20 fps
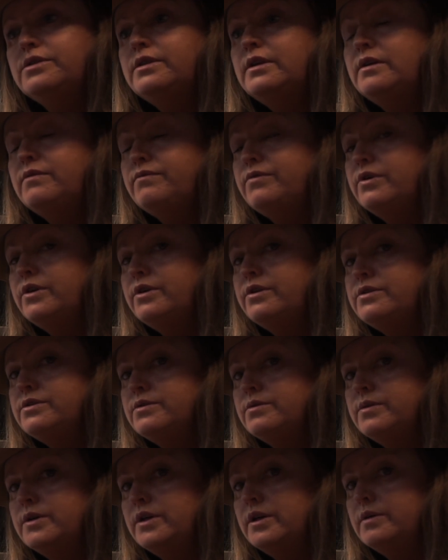the inverter
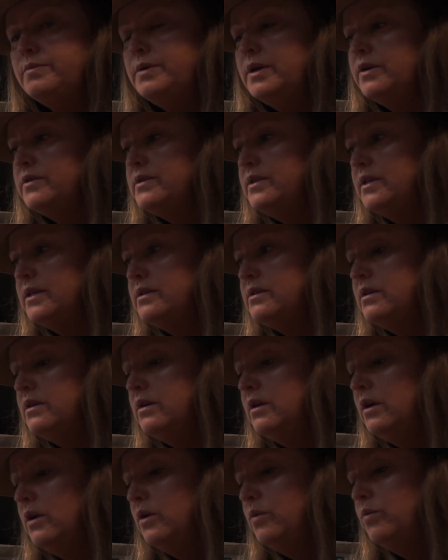to work, because it doesn't
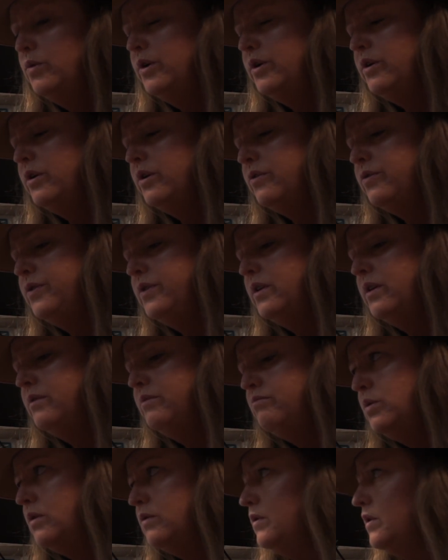work off the
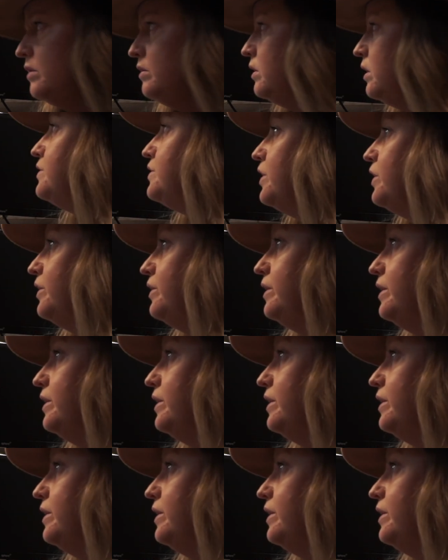12 volt. So,